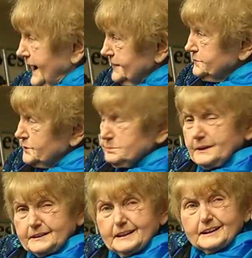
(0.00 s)
it would
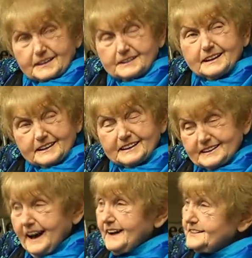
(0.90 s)
be really, really
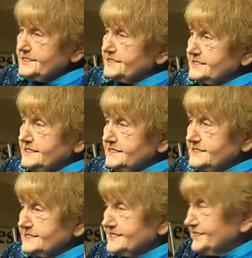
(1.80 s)
nice
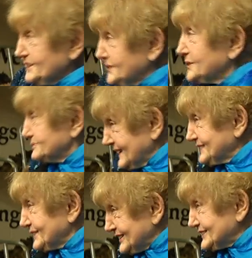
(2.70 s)
if you
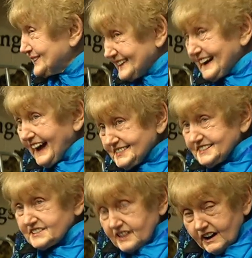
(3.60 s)
bring with you a
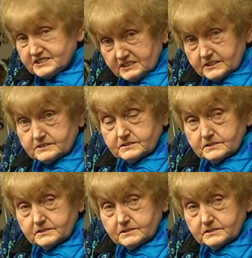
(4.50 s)
Nazi doctor.